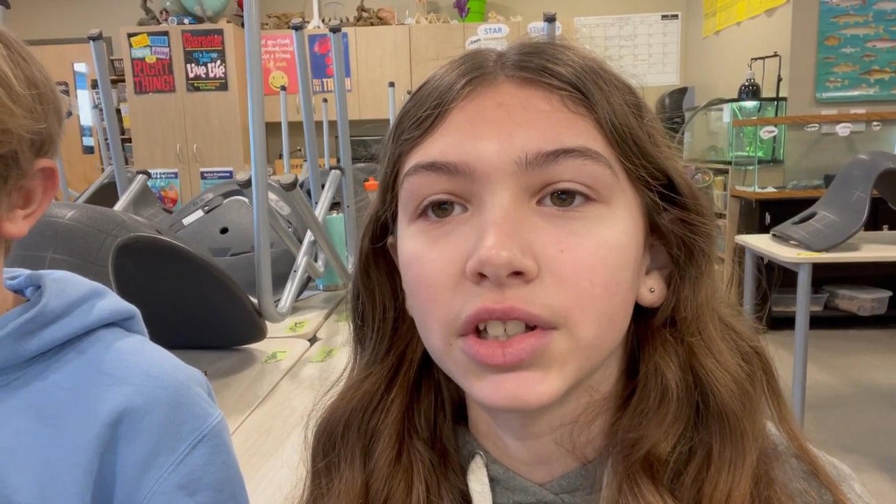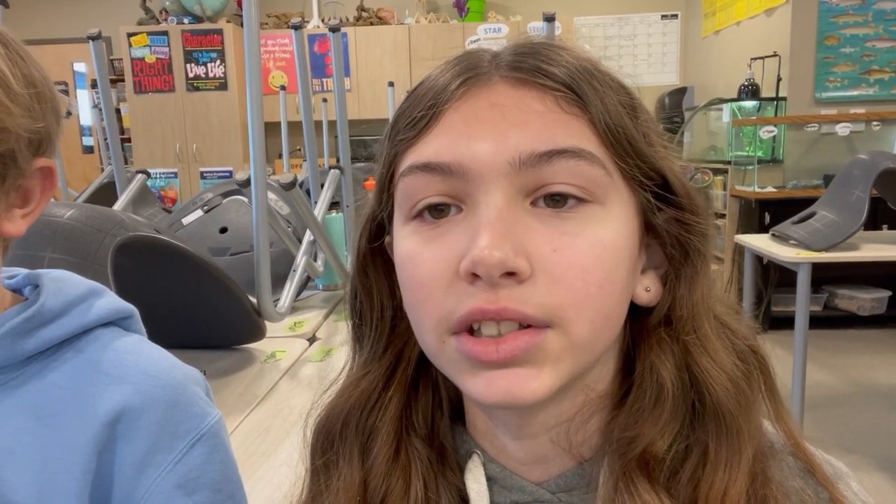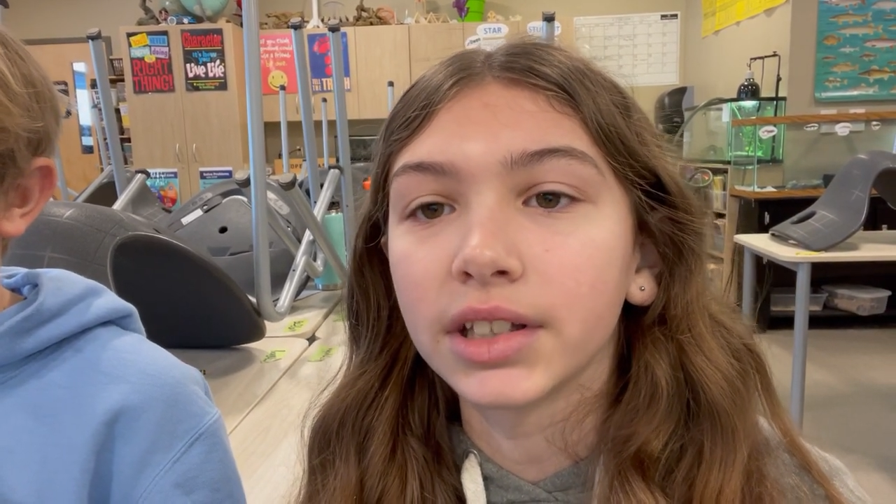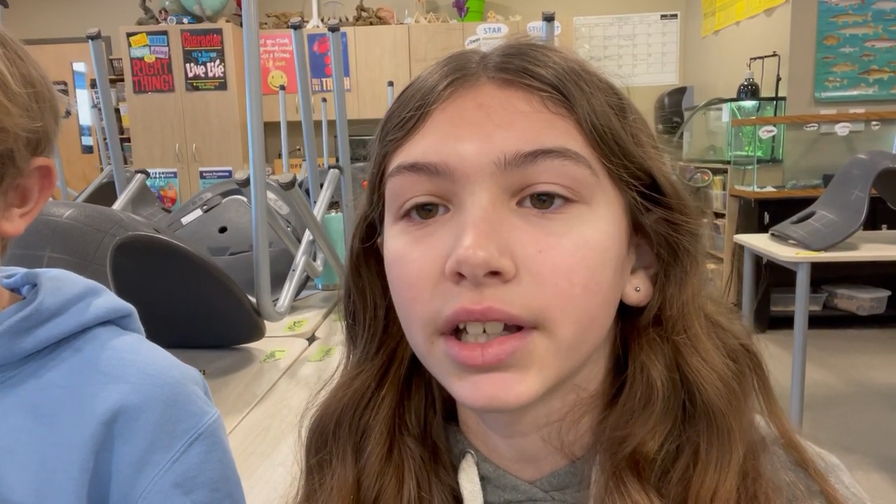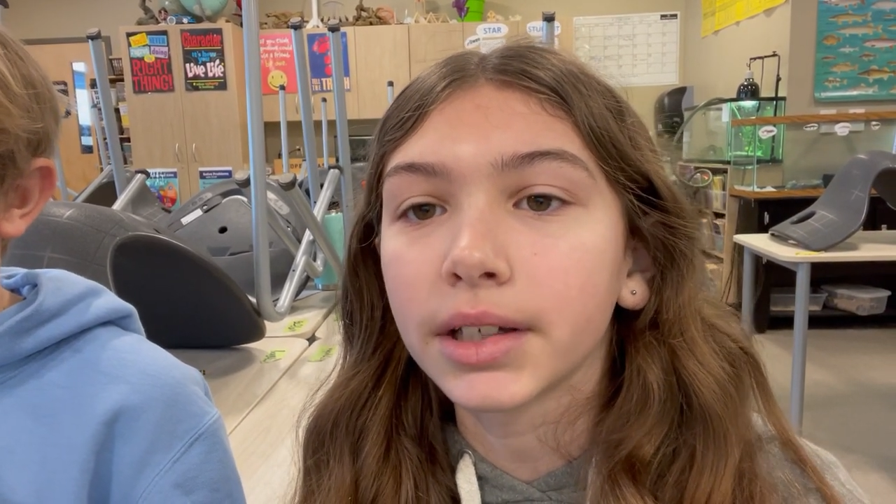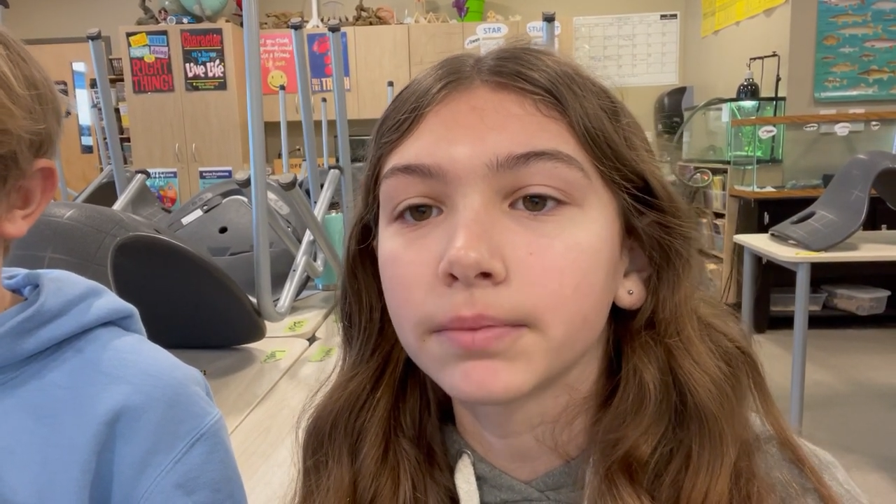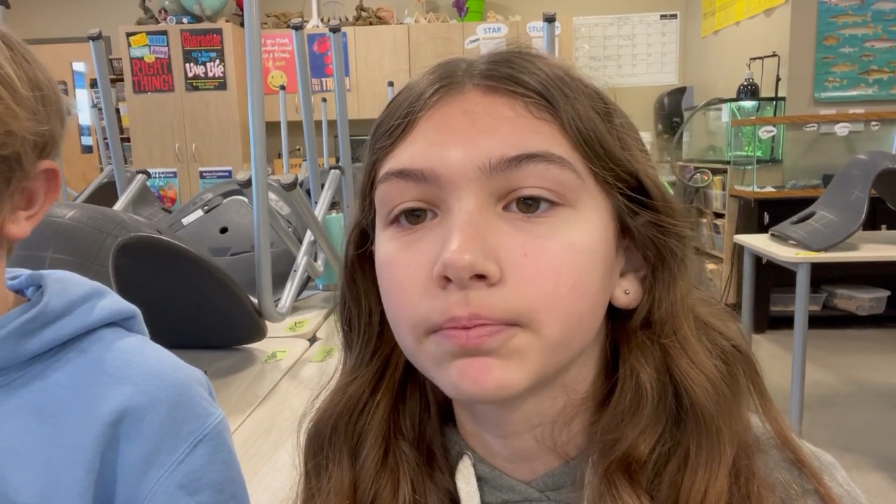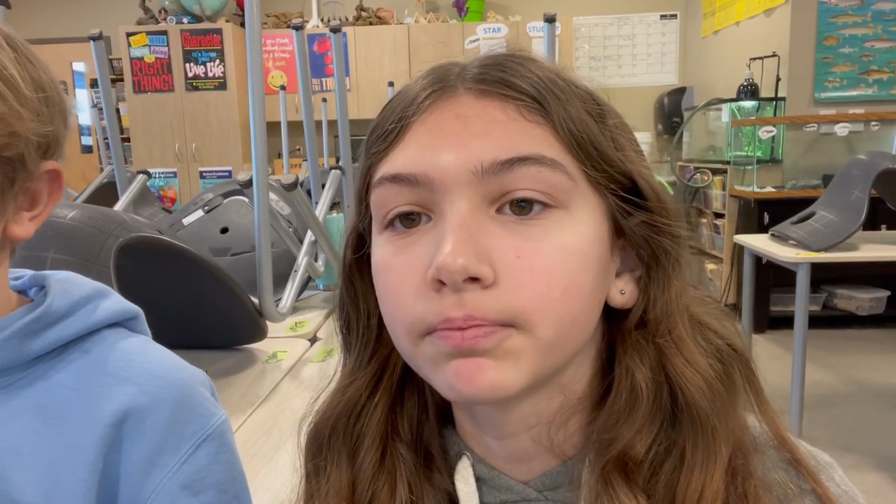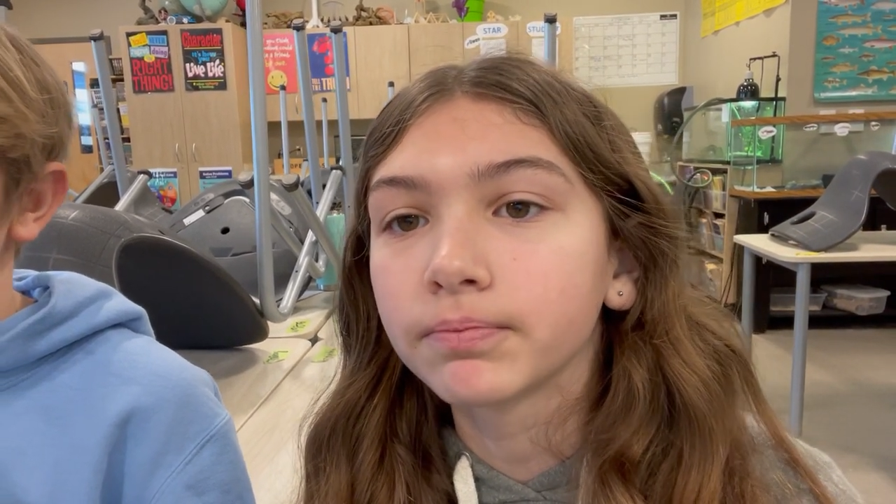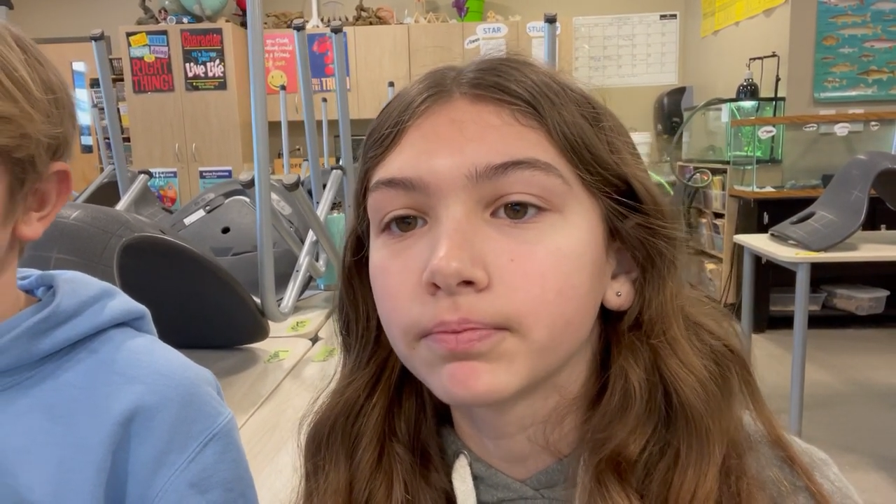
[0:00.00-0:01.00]
cheese stick.
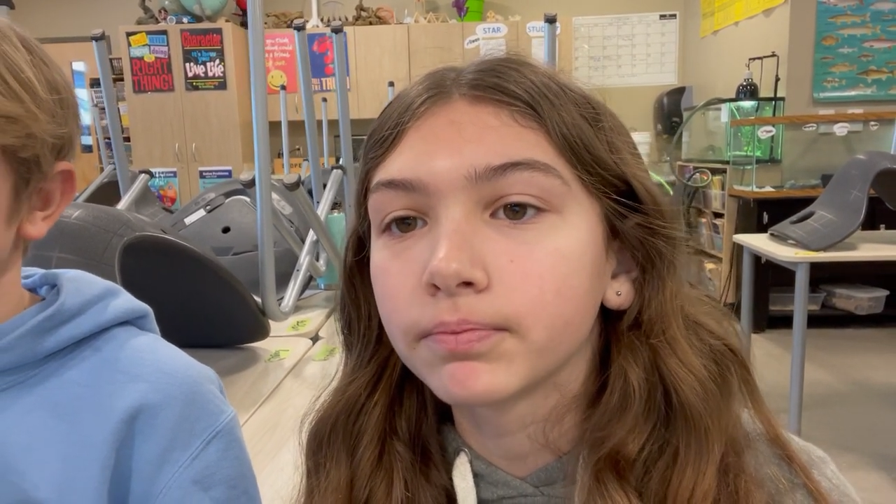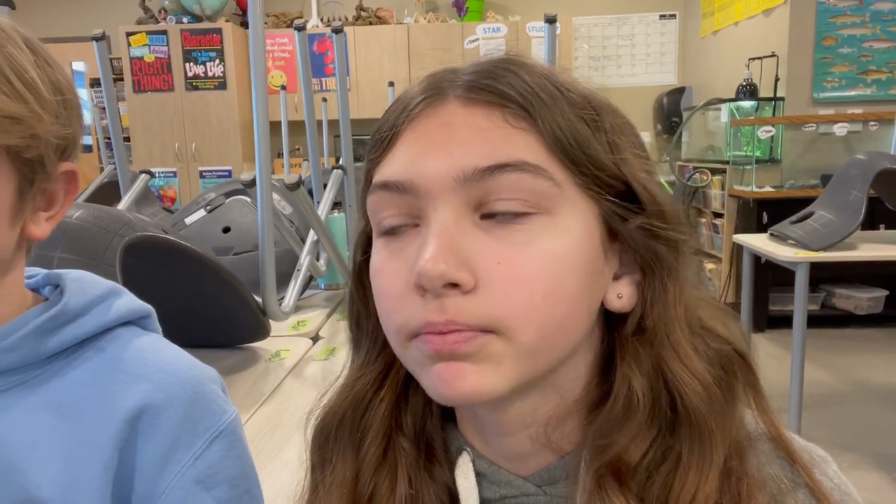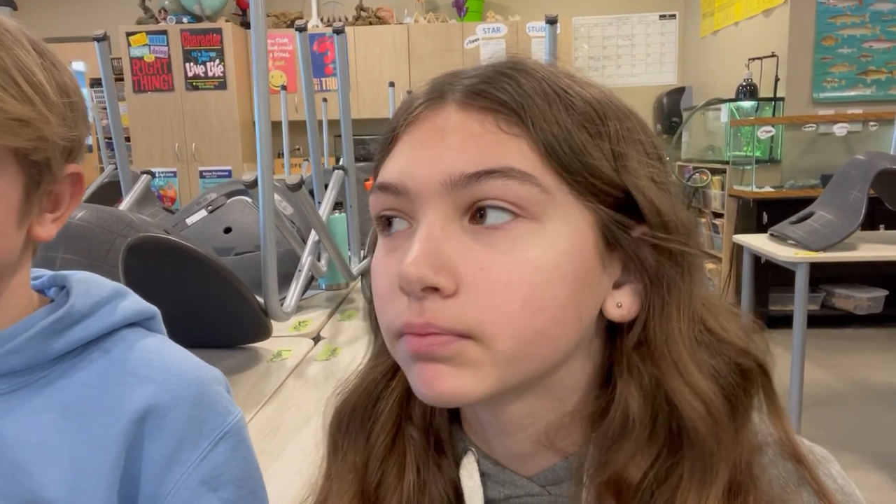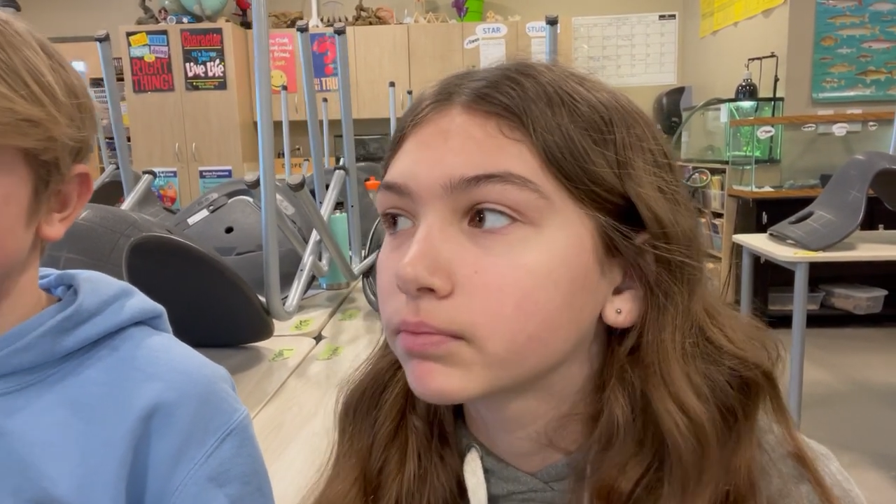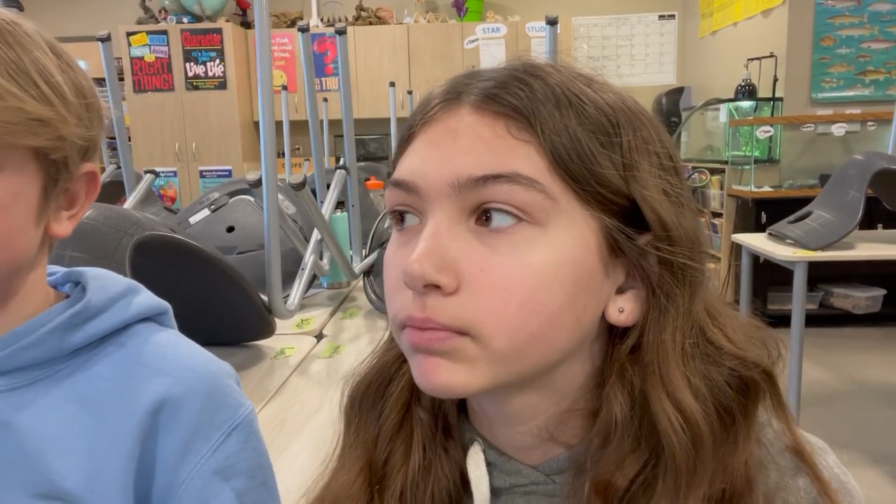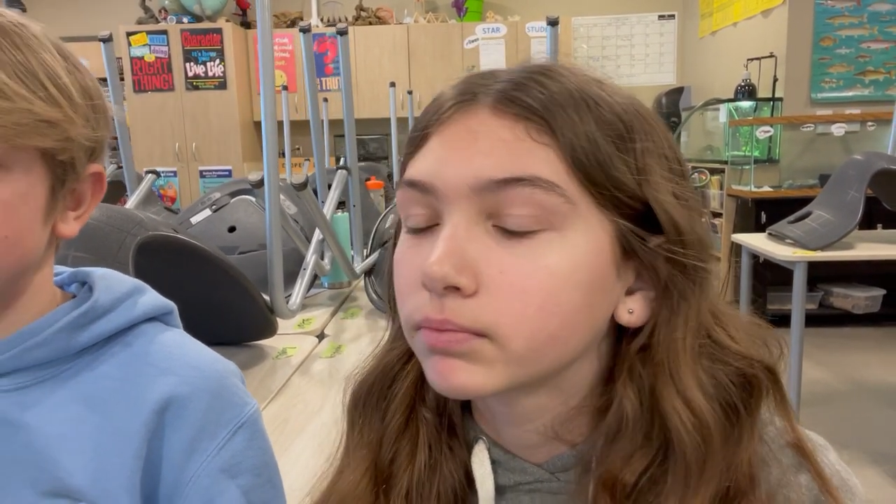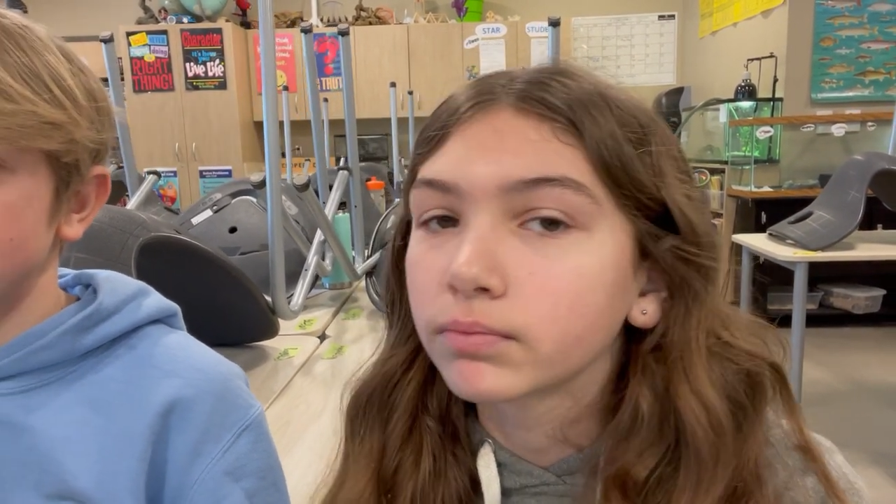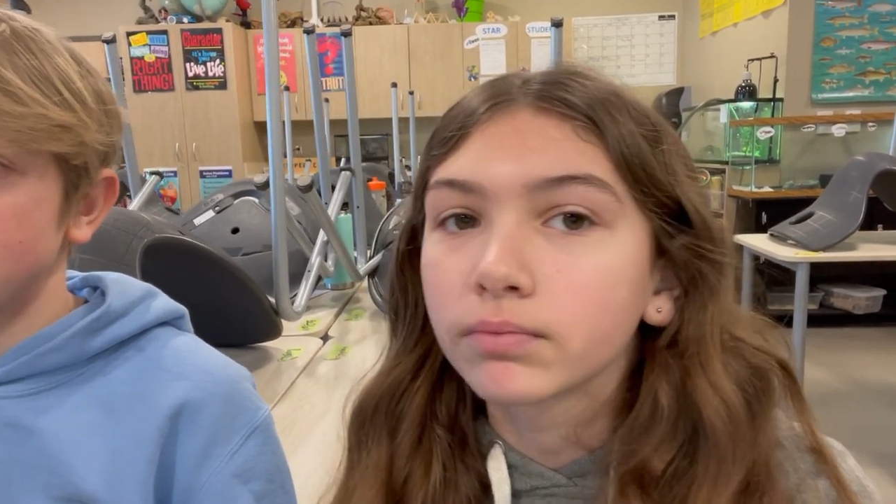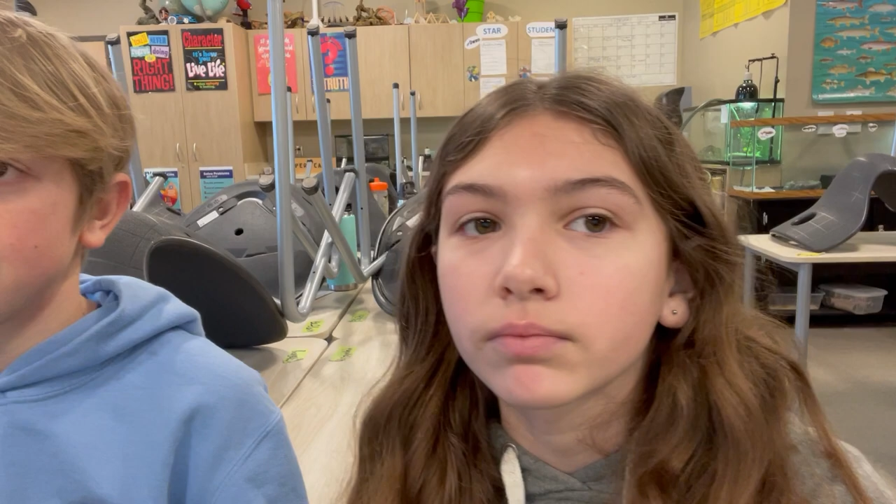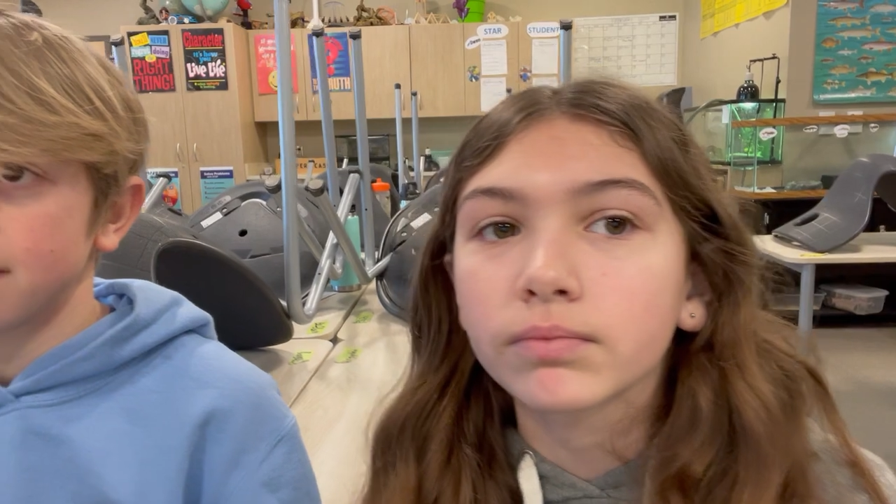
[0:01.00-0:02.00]
And we